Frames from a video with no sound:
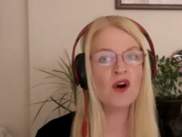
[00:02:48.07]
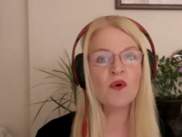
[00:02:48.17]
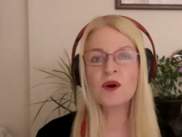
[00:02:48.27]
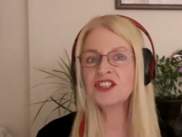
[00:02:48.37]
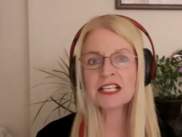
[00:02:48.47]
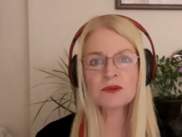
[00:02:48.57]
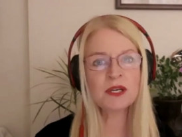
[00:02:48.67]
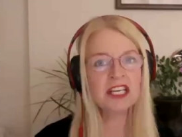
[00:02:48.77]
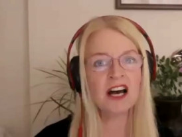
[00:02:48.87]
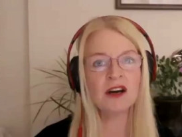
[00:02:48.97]
which, as we
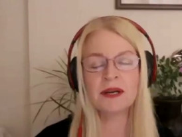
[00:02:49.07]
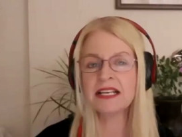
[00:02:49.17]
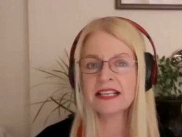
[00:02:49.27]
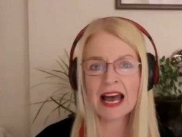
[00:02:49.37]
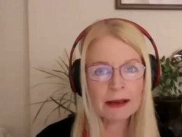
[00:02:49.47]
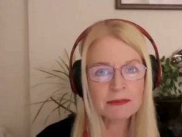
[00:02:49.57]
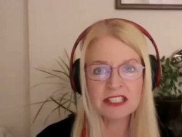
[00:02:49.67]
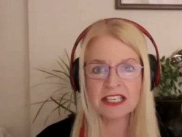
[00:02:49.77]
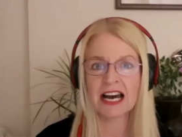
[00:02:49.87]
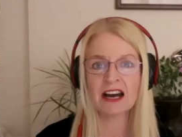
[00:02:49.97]
know, is
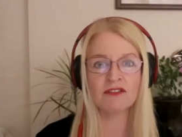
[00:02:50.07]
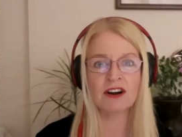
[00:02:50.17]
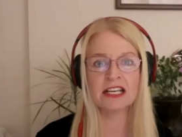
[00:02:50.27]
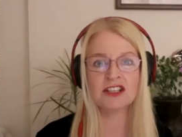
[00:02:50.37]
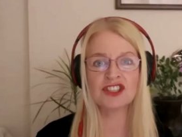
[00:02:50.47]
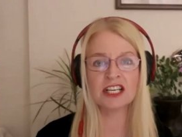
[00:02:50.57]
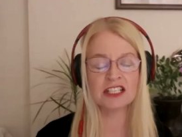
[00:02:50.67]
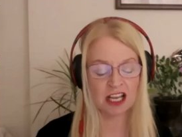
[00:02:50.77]
absolutely outrageous.